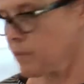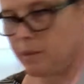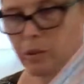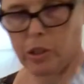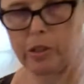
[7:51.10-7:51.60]

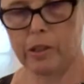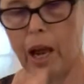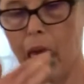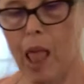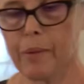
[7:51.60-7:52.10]
turn
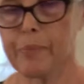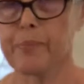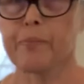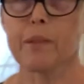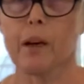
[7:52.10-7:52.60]
it
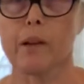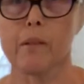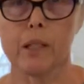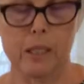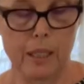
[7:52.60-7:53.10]

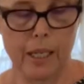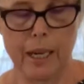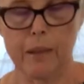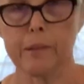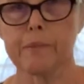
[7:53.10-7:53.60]
inside
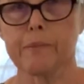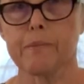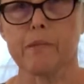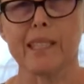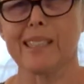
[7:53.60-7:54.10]
out,
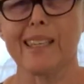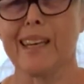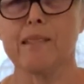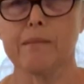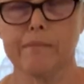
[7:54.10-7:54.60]
right side out,